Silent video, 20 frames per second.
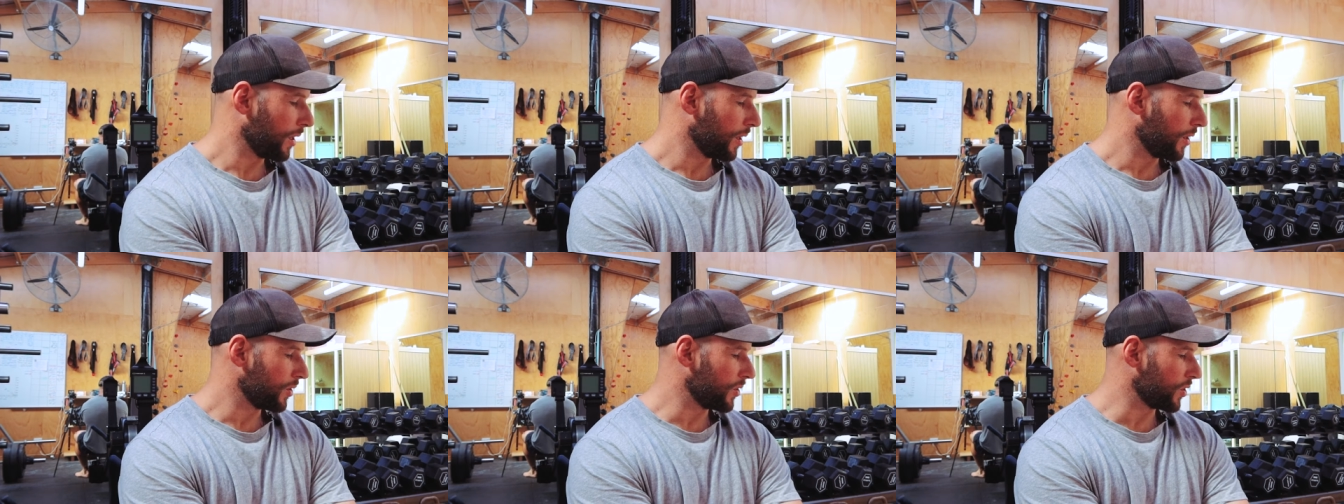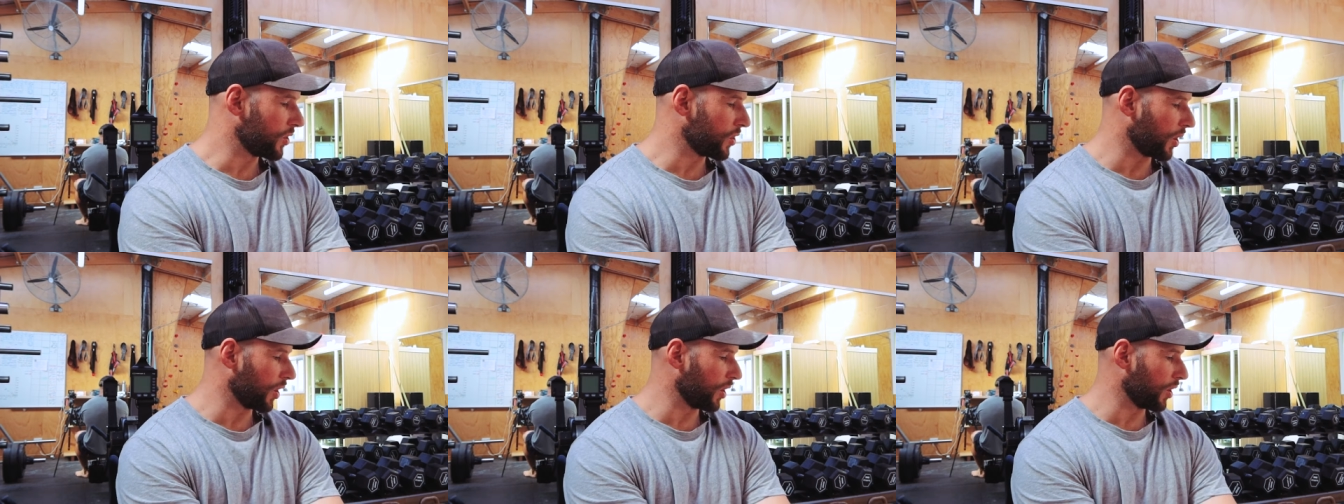
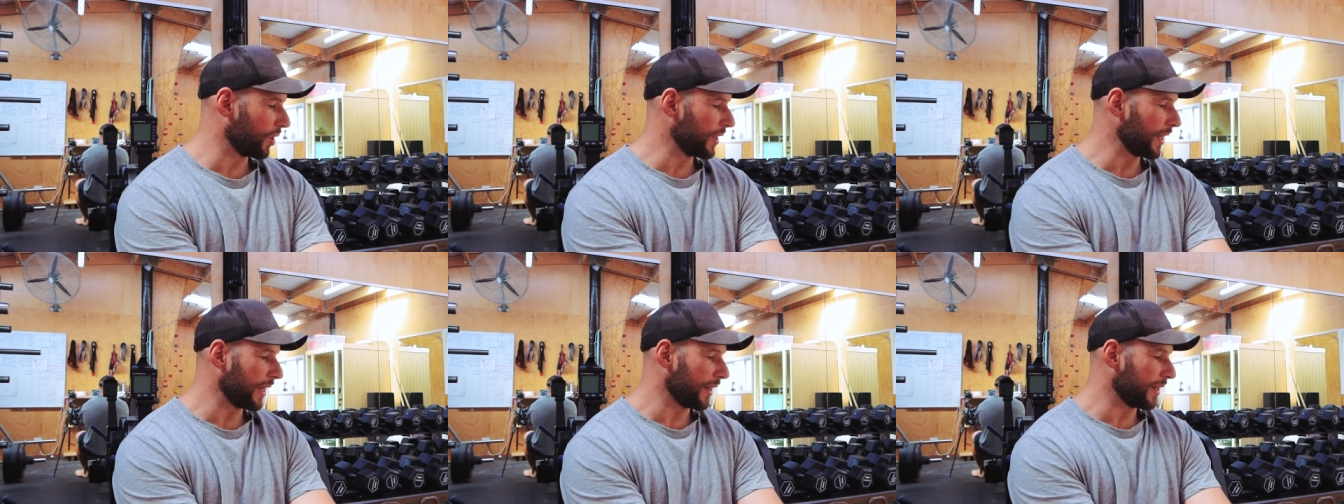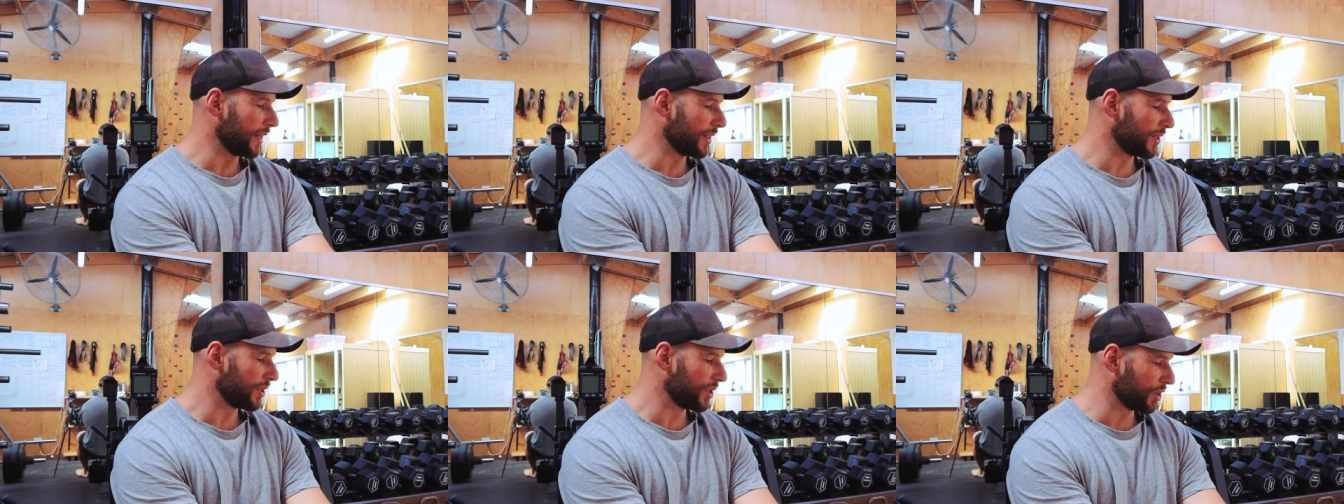so yeah,
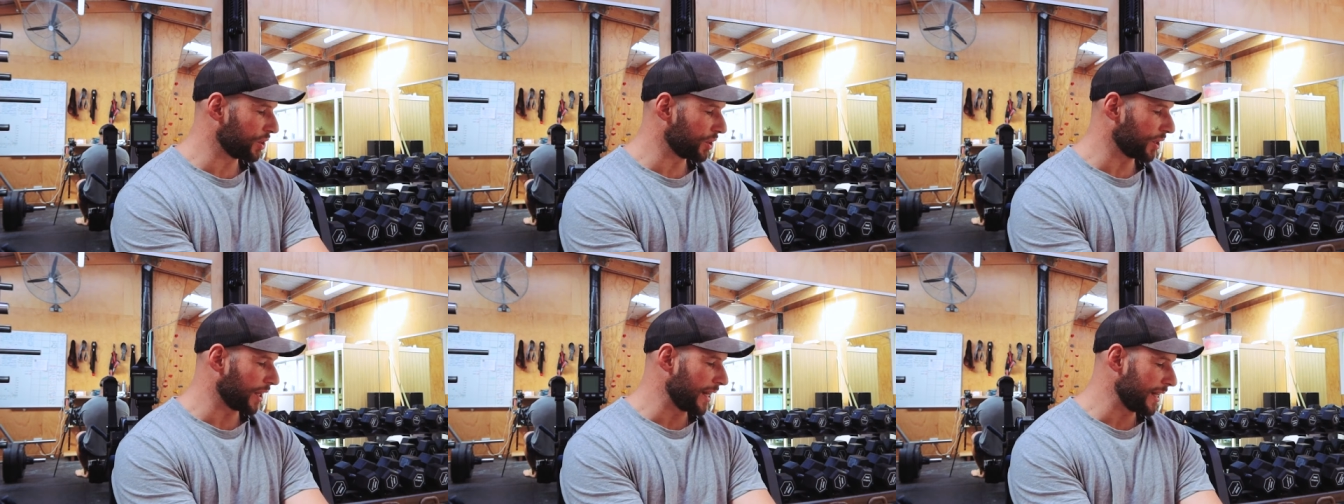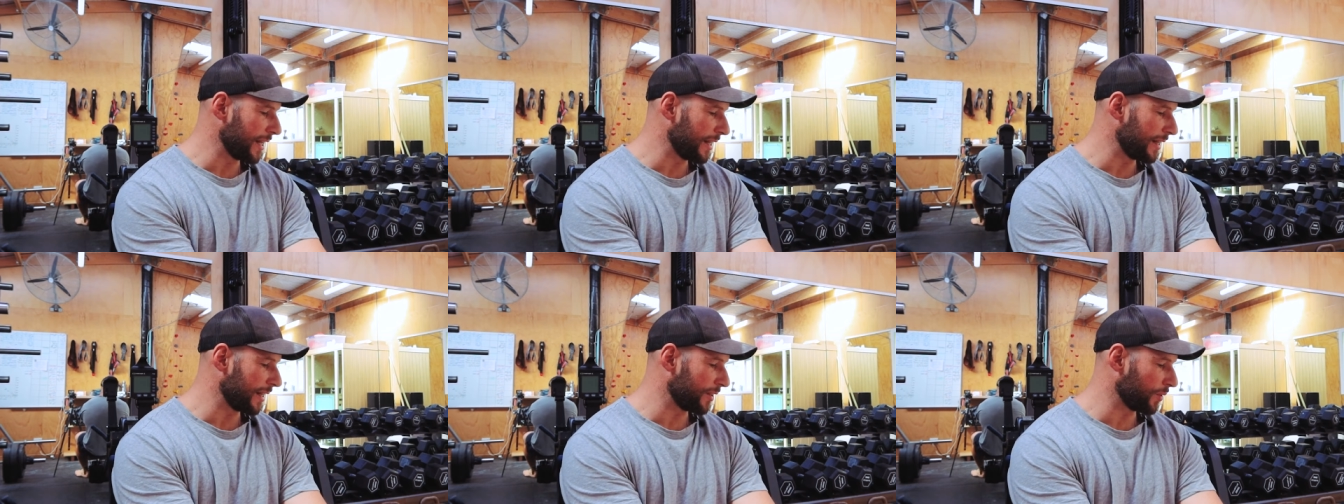that's the
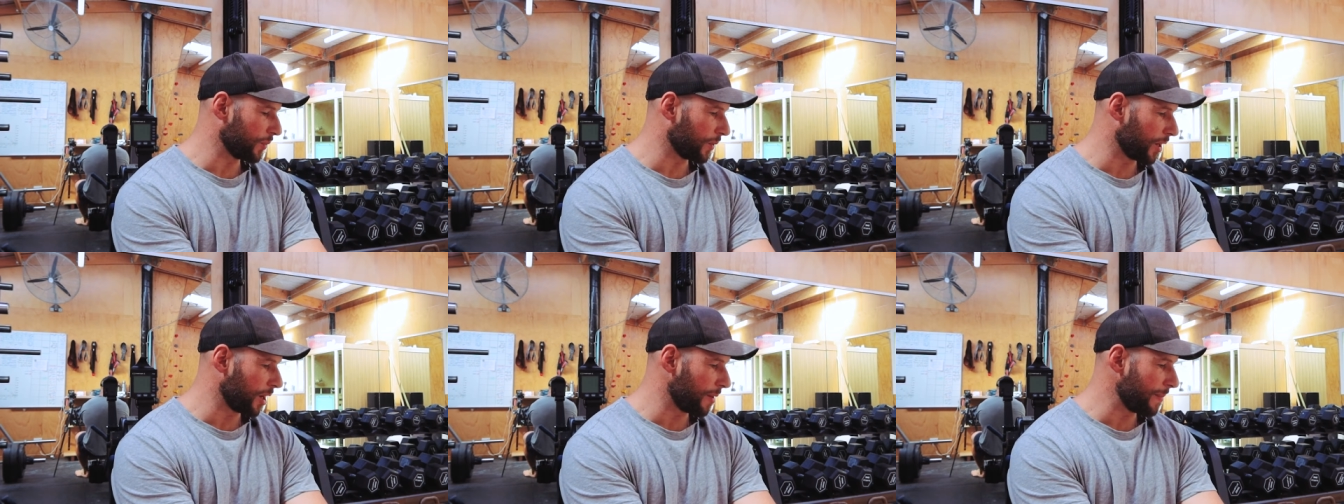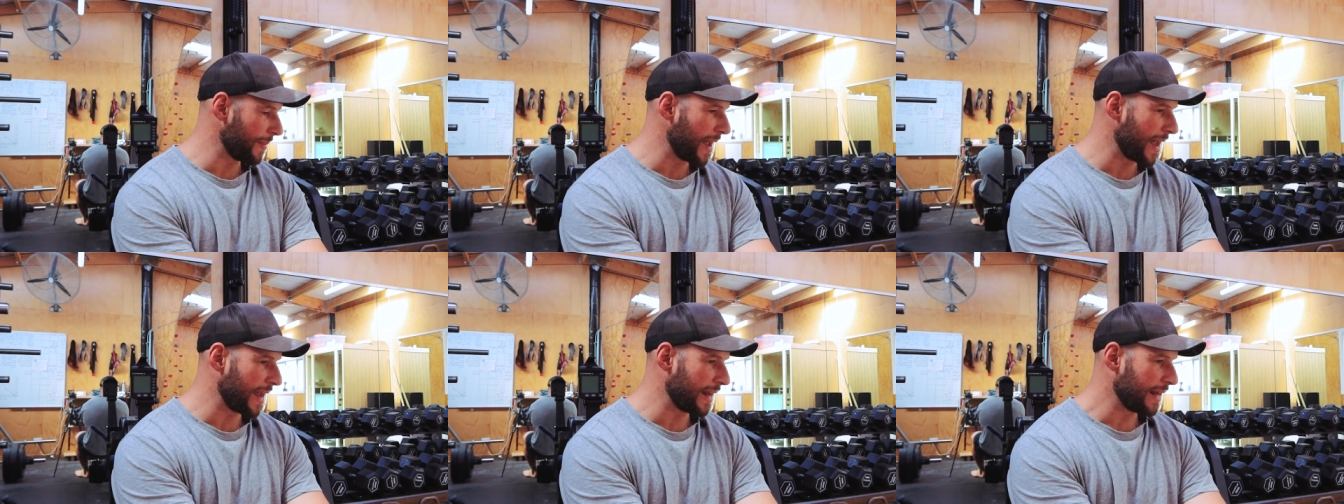training, that's where
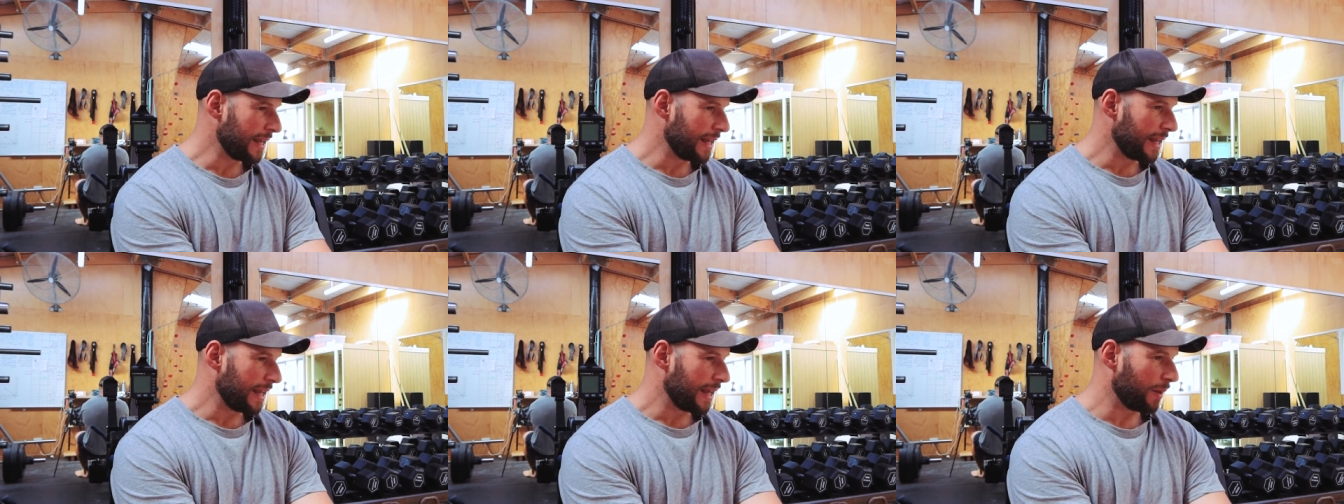I'm at.